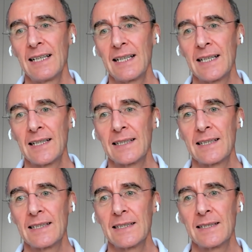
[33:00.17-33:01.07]

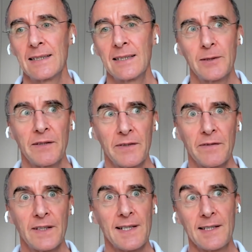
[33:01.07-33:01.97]
And, you know, even
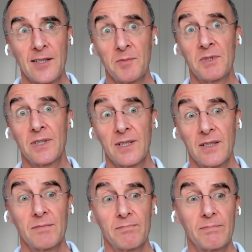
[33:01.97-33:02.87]
if I say to them, look,
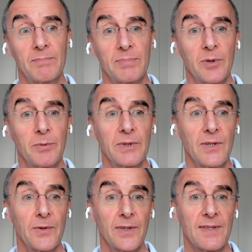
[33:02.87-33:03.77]
you know, probably
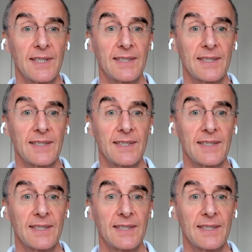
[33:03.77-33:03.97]
you ought to